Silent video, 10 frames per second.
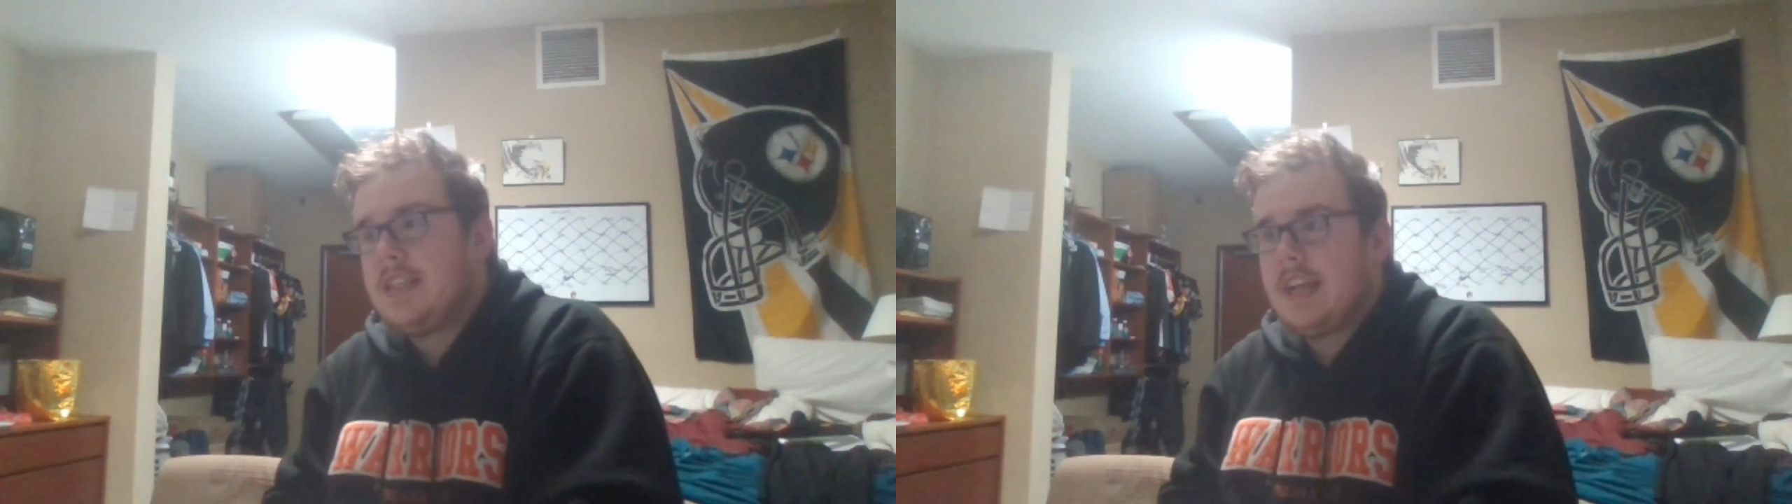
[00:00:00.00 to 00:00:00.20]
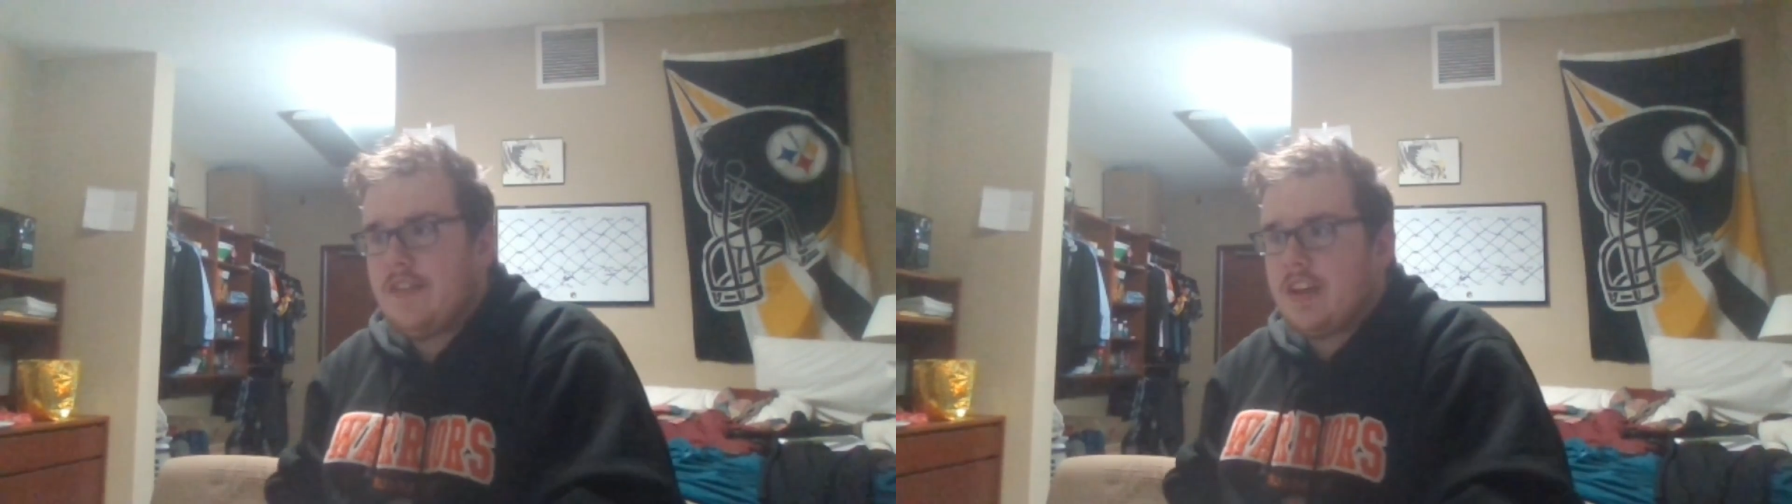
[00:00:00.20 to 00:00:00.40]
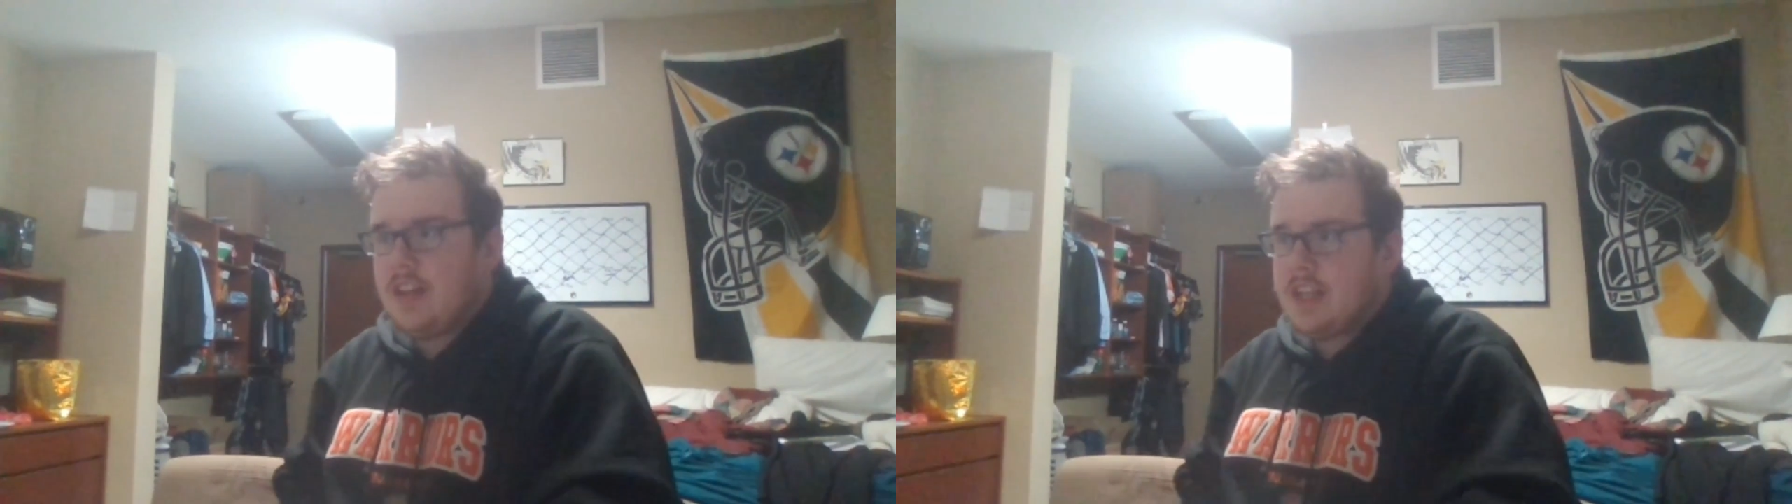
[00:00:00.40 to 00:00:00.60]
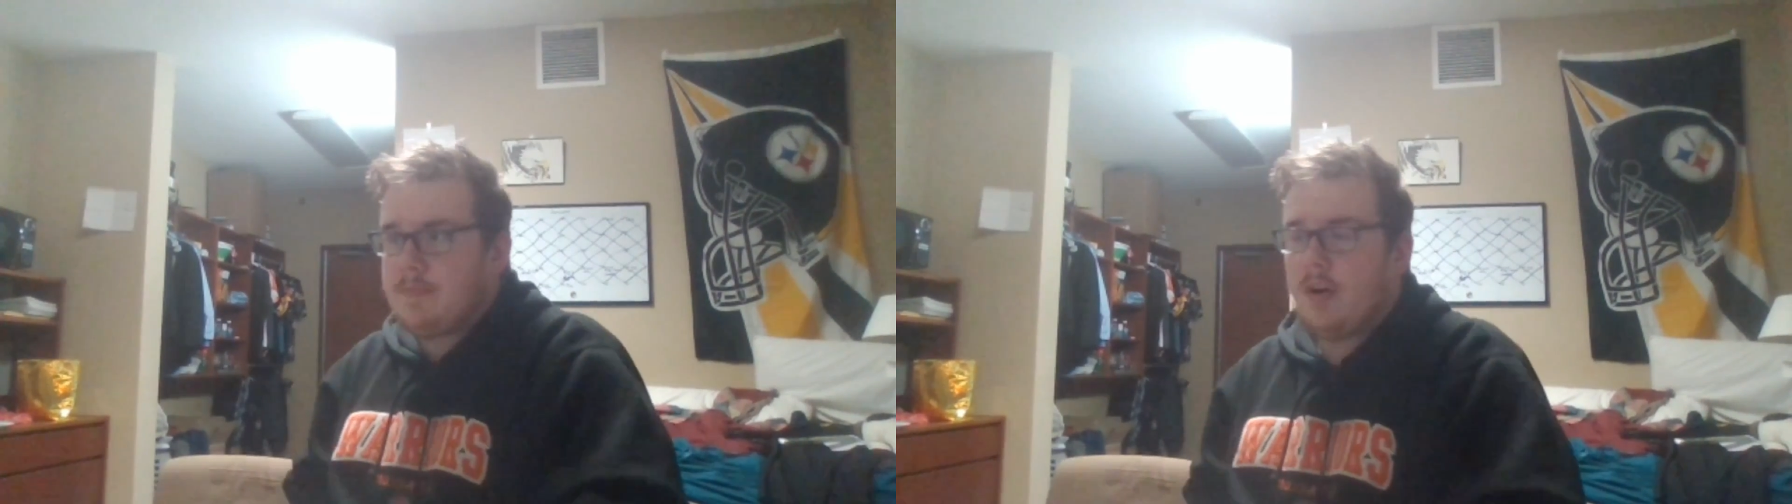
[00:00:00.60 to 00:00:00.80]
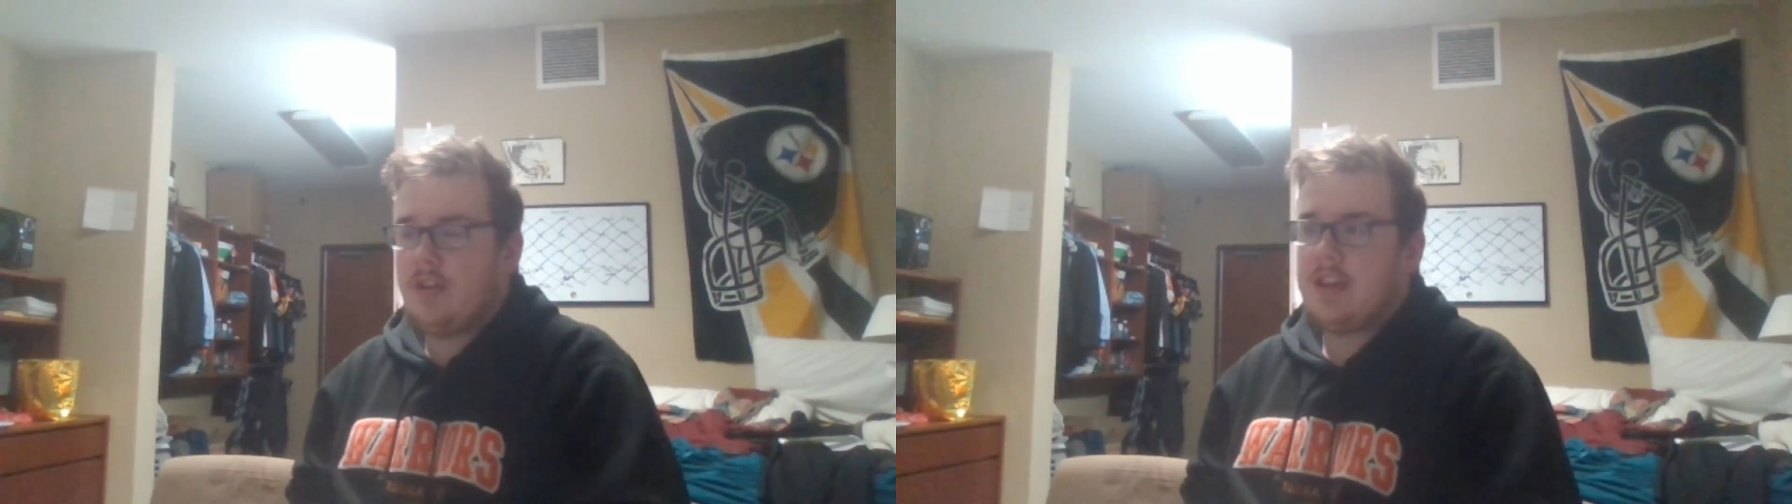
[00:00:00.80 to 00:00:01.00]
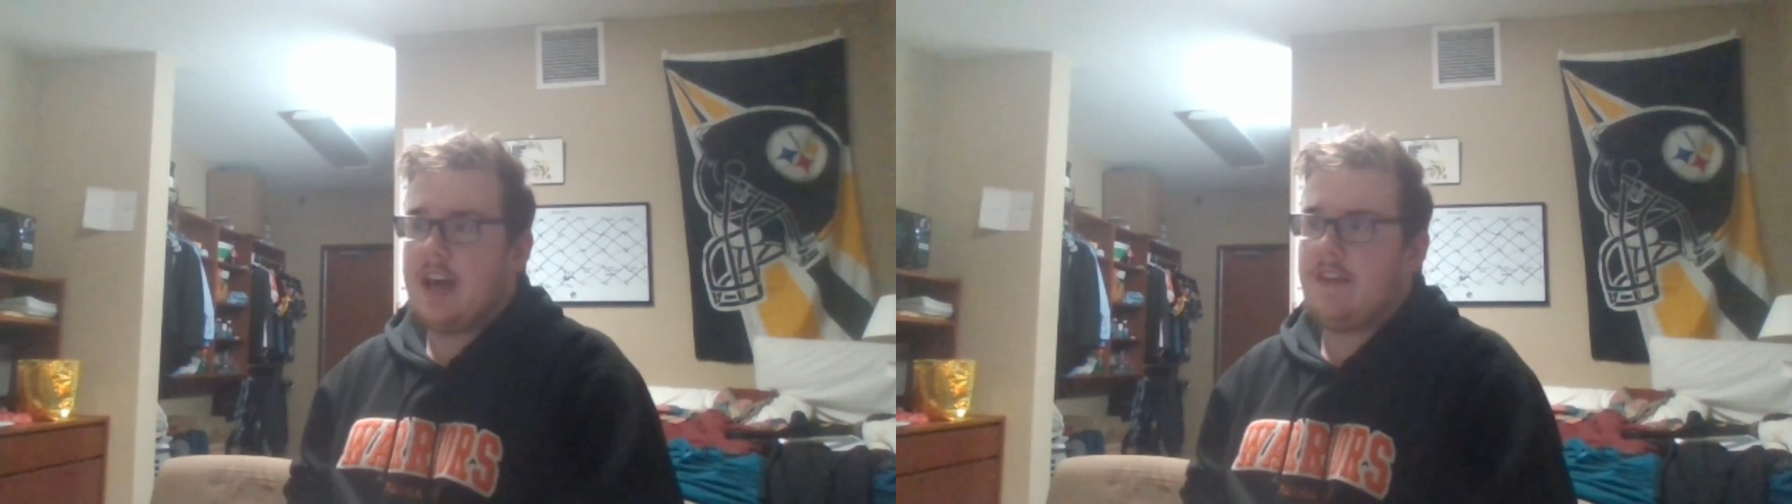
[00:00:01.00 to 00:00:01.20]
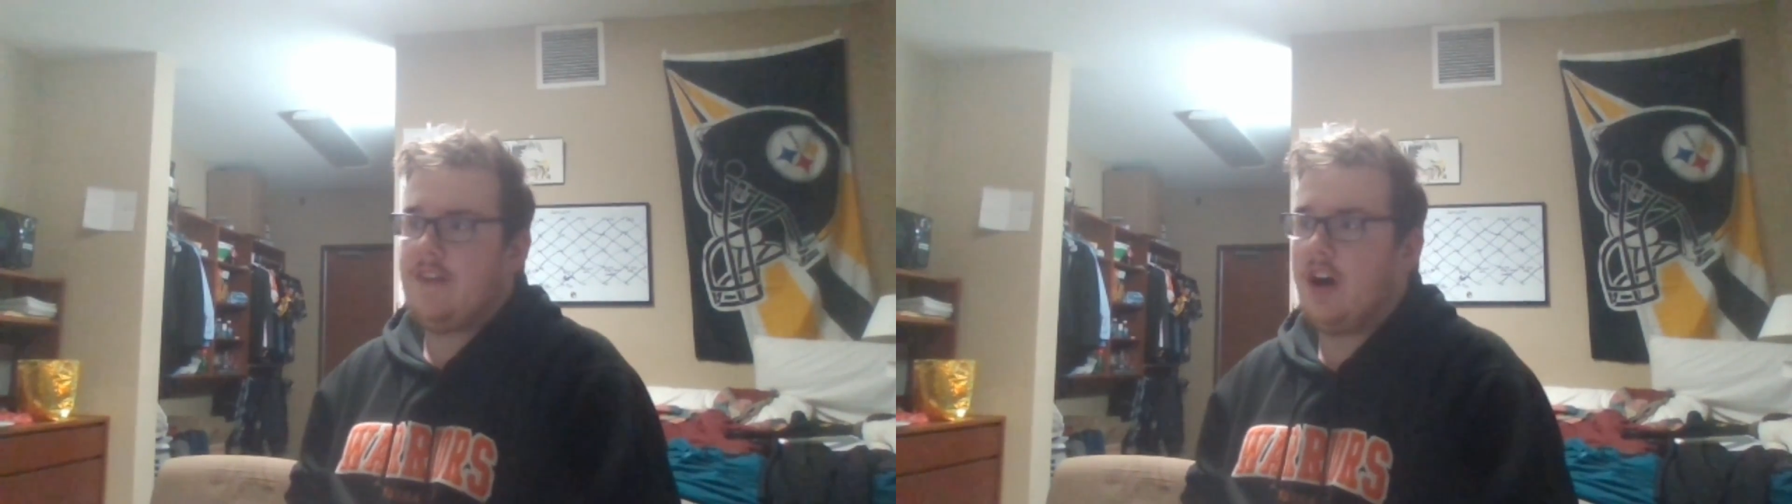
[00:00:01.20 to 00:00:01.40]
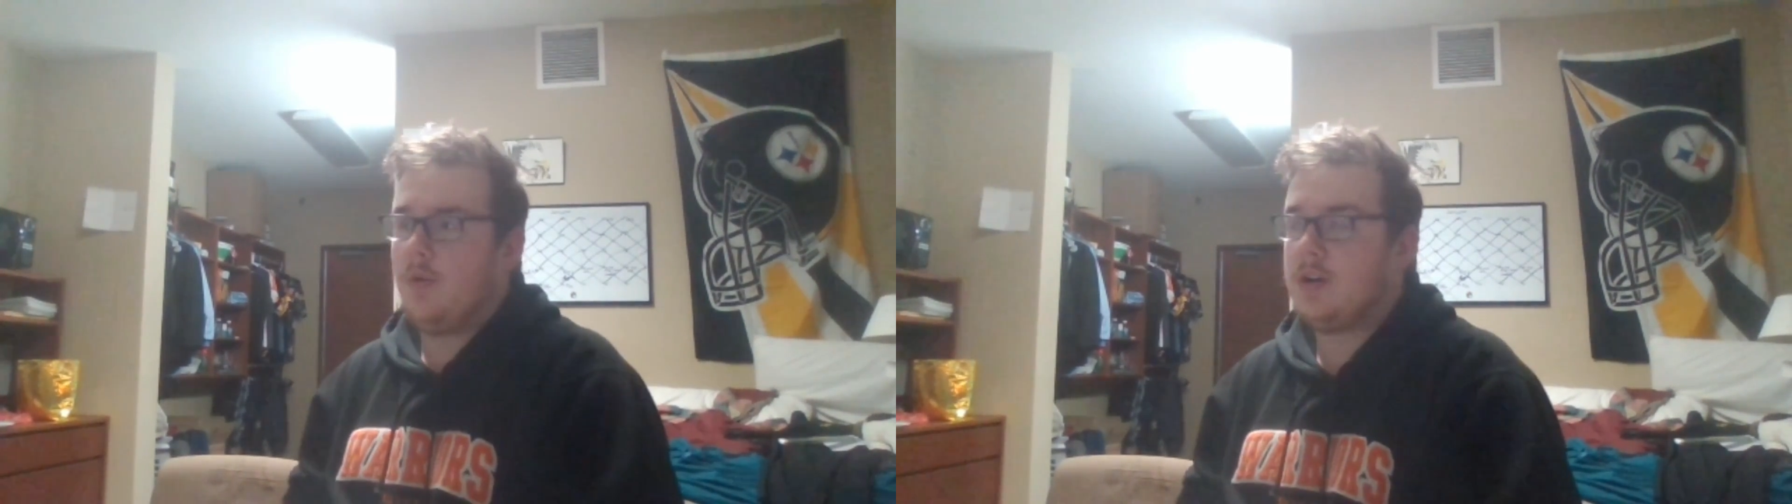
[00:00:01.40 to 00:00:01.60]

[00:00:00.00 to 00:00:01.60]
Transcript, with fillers: significantly smaller than the N F L,